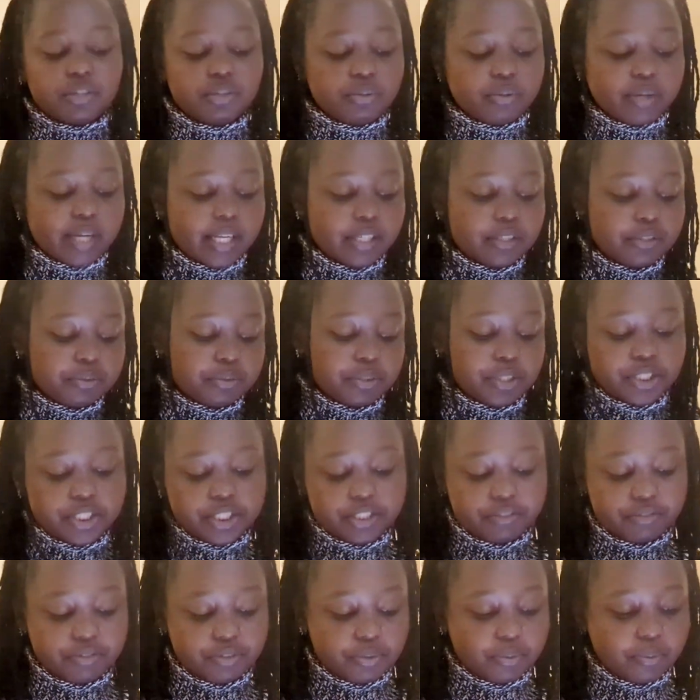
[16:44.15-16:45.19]
You can do
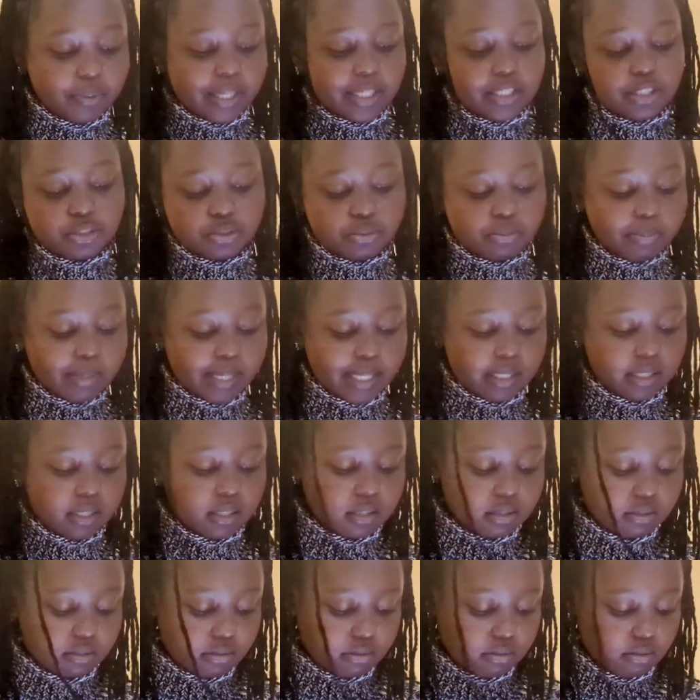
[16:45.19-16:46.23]
it if you want to, but
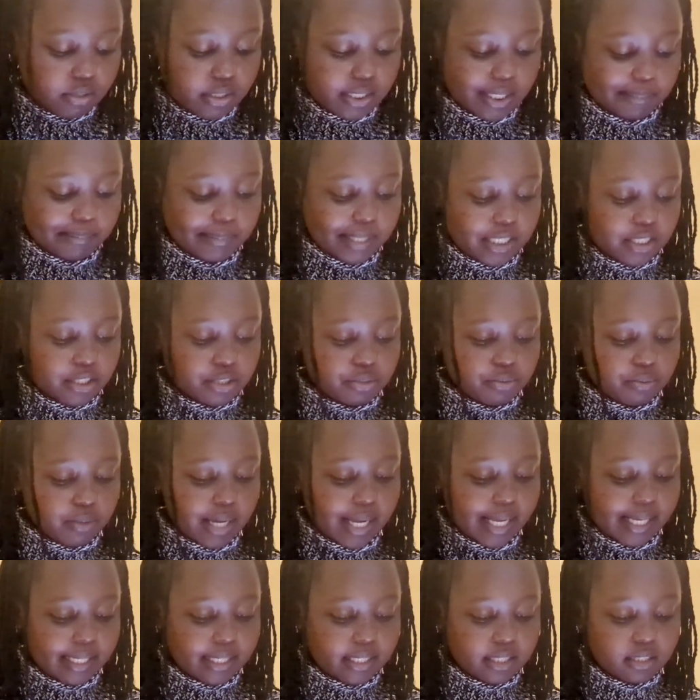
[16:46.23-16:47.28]
it's not a must you
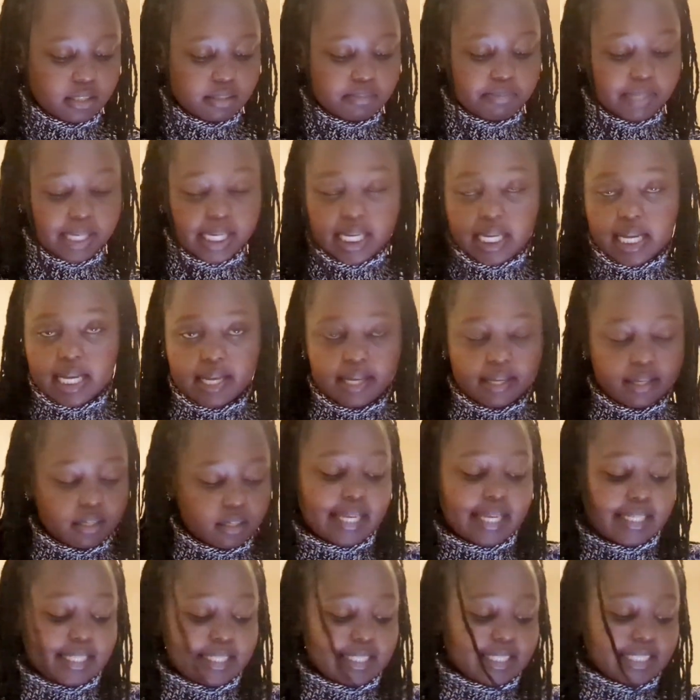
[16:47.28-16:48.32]
add it. But
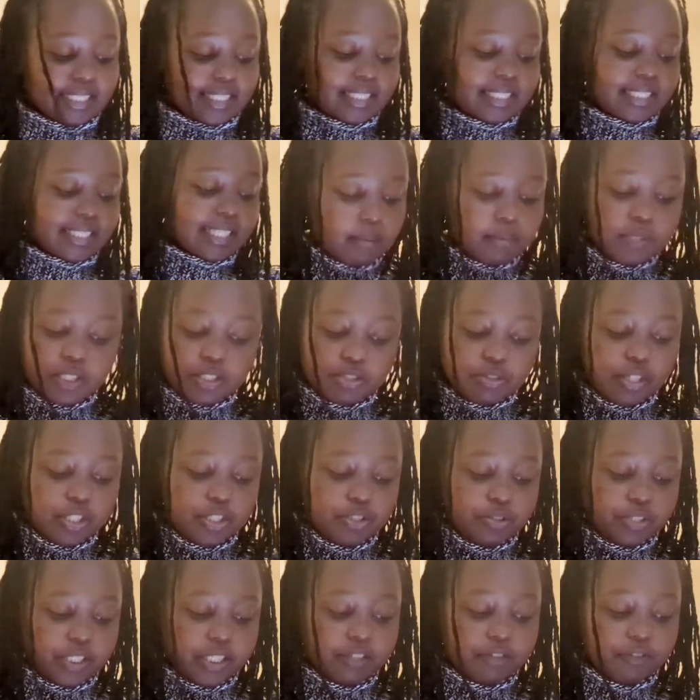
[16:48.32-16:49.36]
I did it. I'm just going
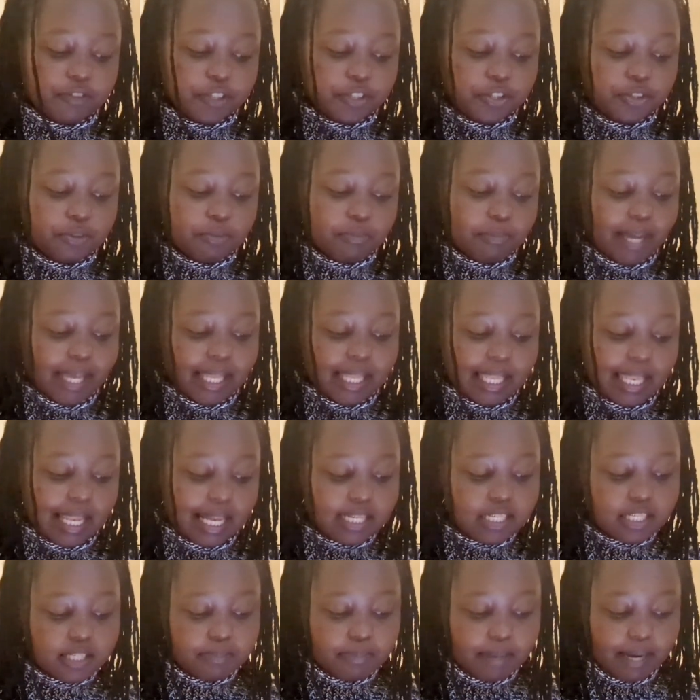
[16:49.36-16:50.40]
to read for you my
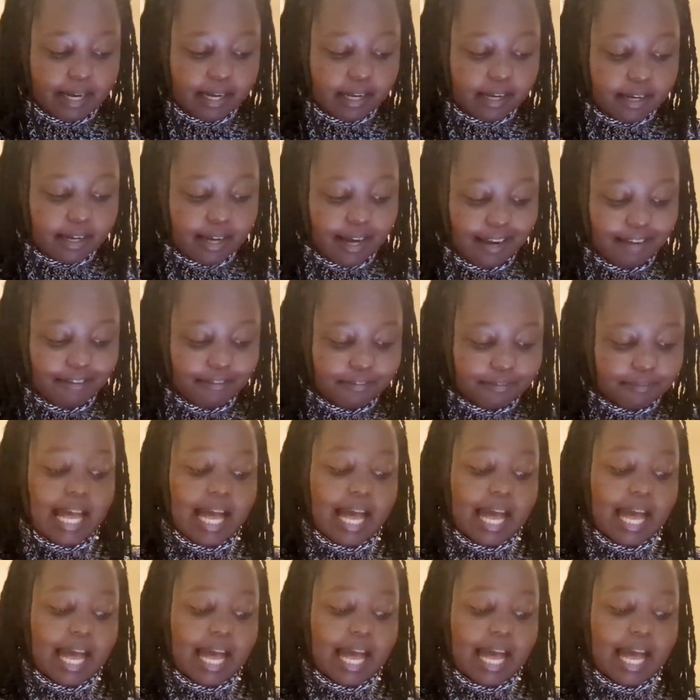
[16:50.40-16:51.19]
last paragraph.